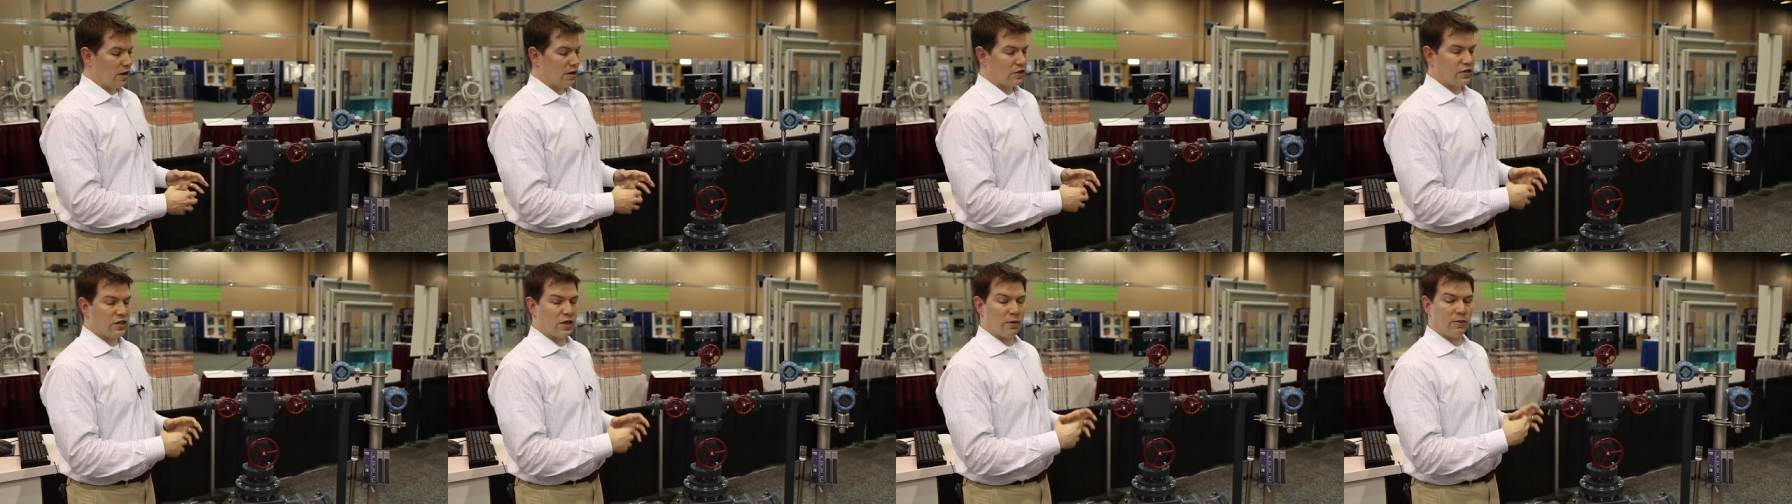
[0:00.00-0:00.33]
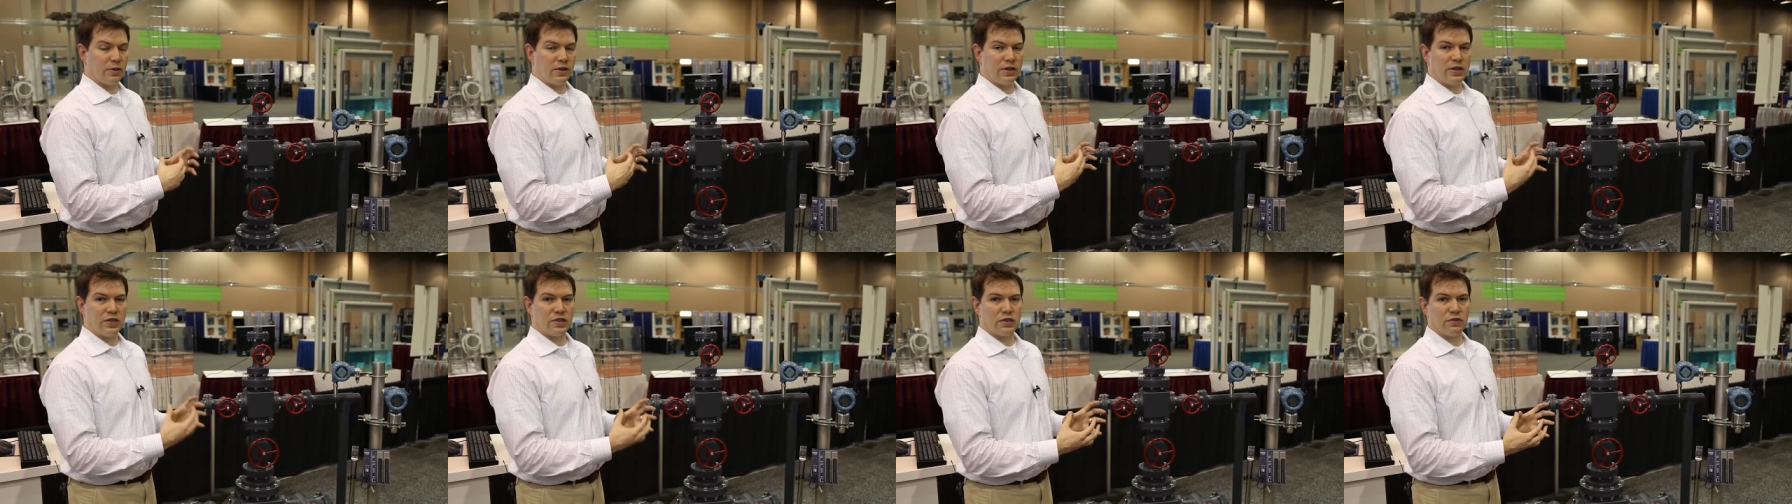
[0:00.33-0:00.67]

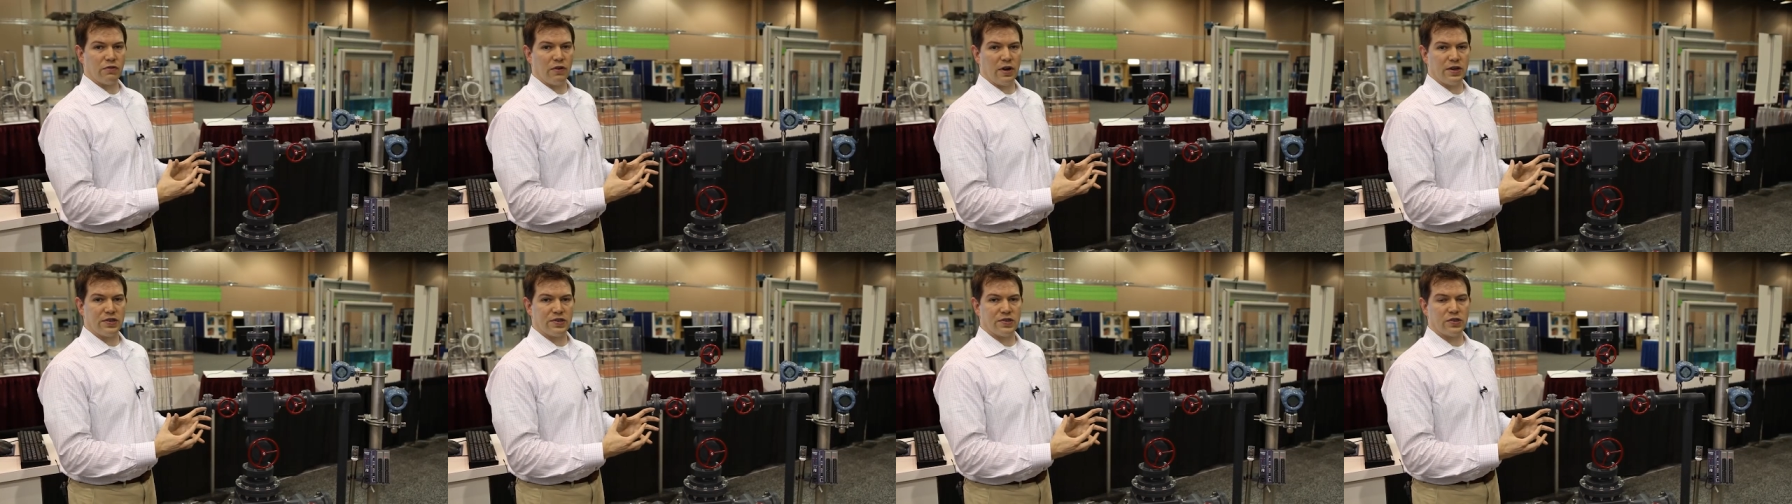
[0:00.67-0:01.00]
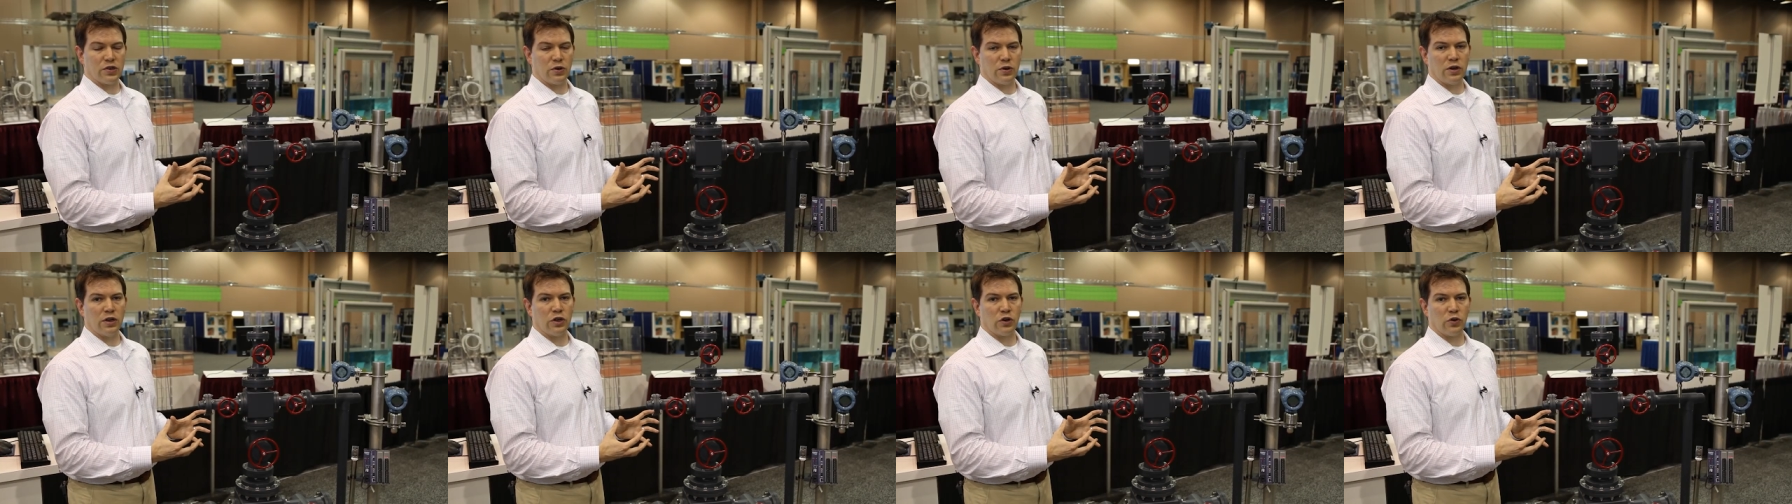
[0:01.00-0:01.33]
Typically, these devices
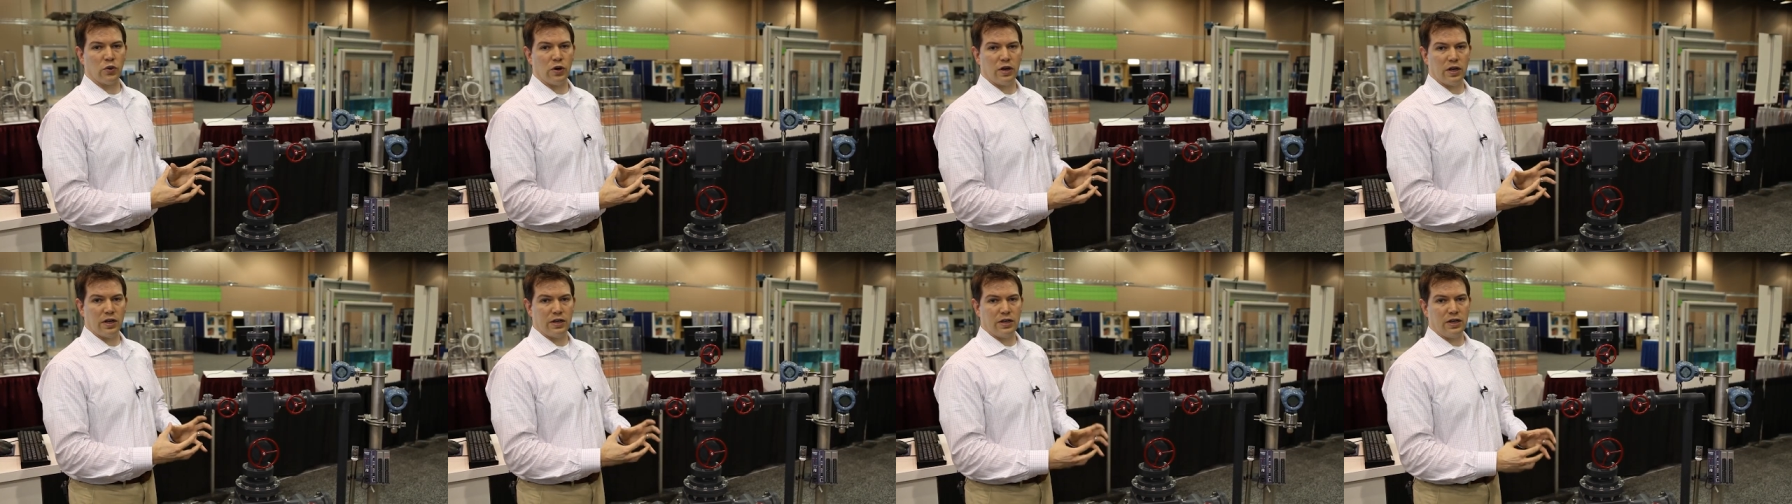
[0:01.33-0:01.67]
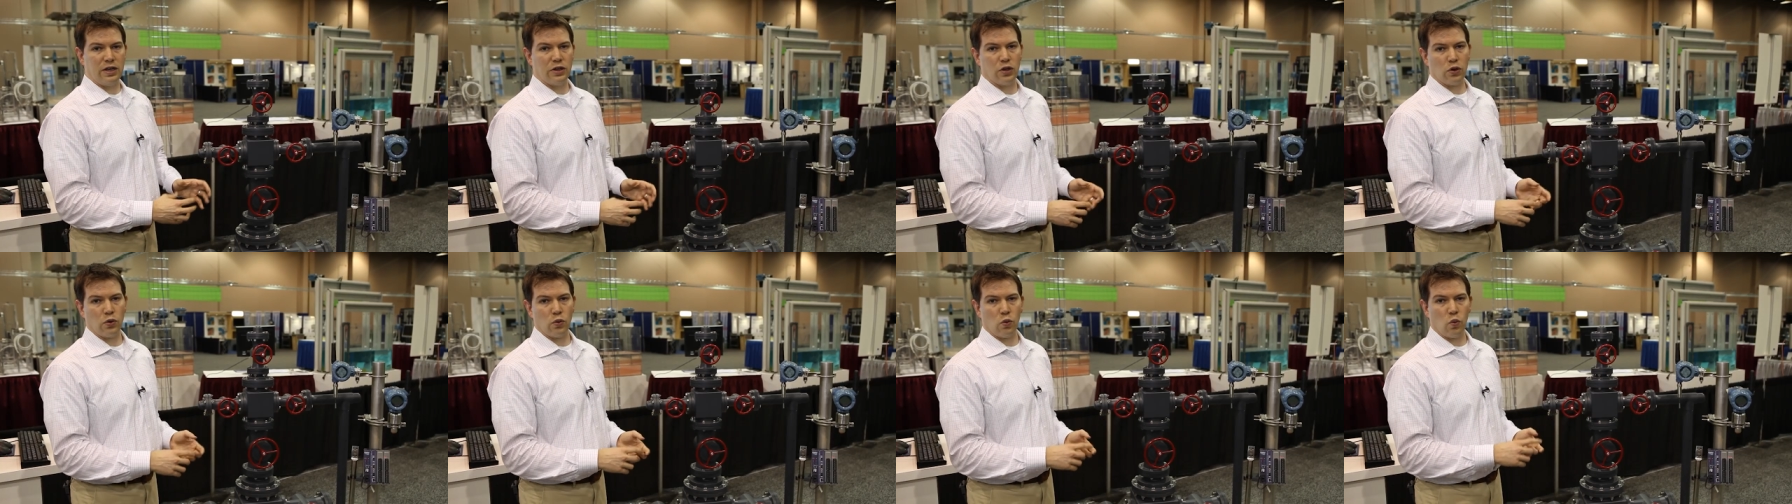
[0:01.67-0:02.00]
are integrated
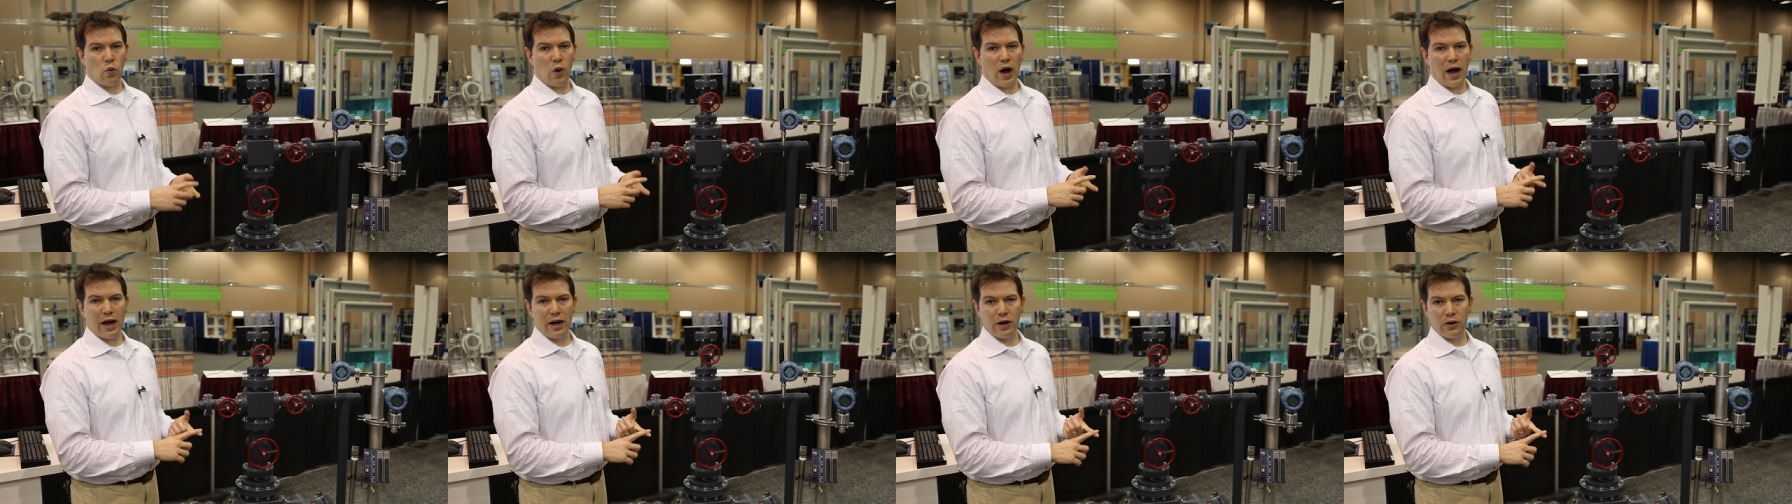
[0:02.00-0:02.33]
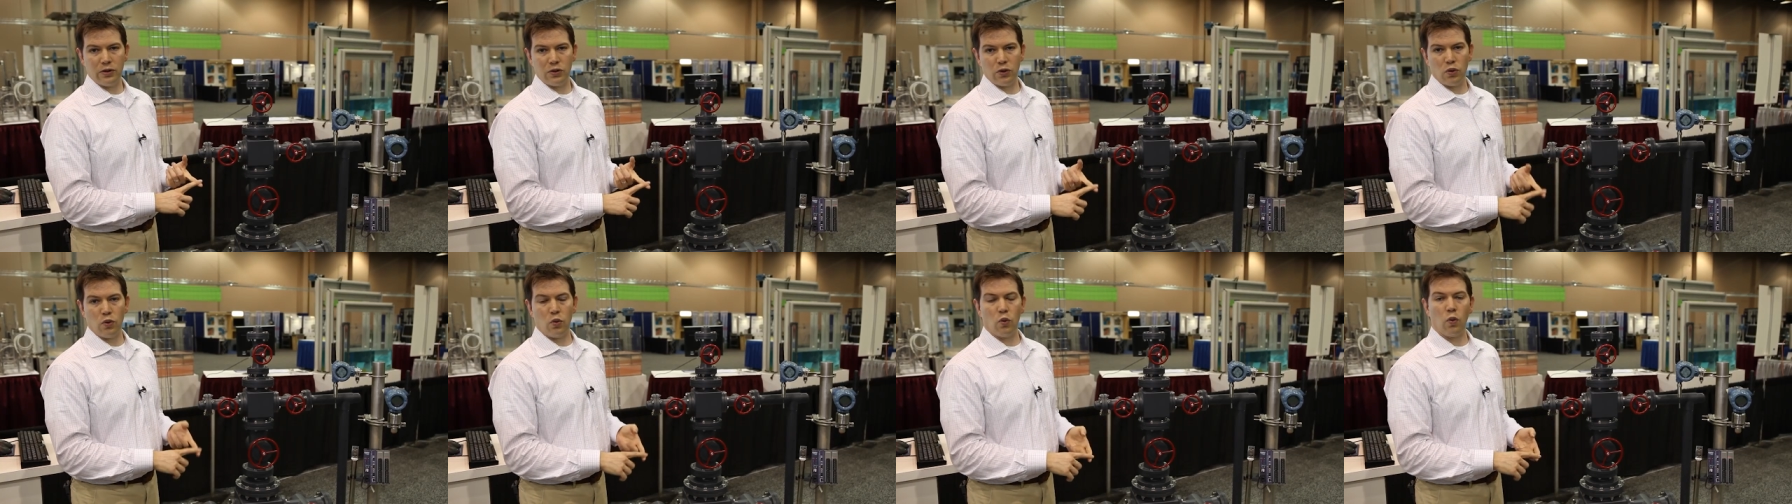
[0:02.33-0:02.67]
either wired,